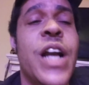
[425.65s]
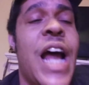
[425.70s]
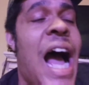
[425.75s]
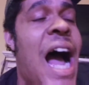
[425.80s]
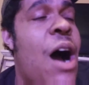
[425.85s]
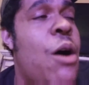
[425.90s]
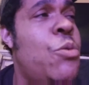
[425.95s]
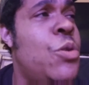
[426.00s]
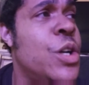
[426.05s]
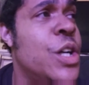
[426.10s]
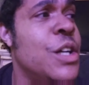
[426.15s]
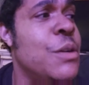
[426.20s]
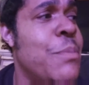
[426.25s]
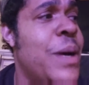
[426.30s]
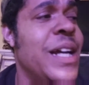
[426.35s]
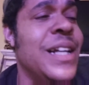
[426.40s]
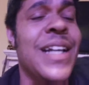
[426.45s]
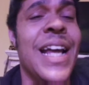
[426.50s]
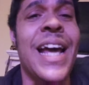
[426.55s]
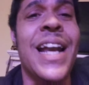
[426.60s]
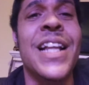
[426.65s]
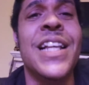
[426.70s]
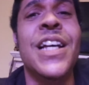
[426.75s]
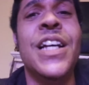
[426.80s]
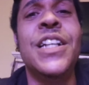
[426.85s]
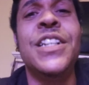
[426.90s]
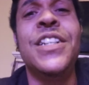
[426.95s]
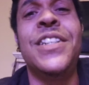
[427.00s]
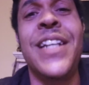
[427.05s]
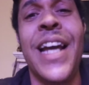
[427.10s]
Now, I wanted to make that a
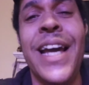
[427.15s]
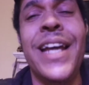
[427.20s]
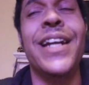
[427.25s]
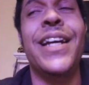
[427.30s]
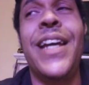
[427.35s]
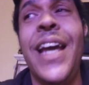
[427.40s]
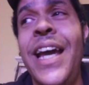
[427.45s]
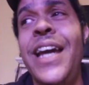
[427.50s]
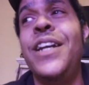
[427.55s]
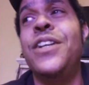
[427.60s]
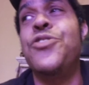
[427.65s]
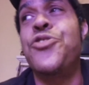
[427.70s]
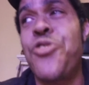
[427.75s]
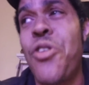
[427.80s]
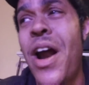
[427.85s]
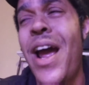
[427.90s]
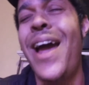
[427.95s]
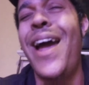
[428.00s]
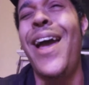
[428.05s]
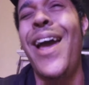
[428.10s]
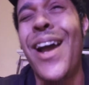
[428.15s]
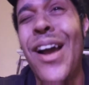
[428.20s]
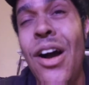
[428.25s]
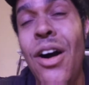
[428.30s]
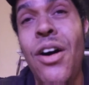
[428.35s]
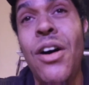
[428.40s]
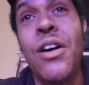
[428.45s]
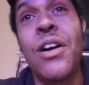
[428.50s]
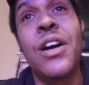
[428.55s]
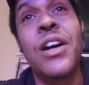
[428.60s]
dedicated drag
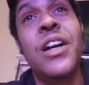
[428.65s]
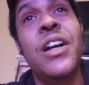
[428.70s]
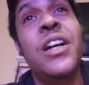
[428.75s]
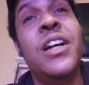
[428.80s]
car,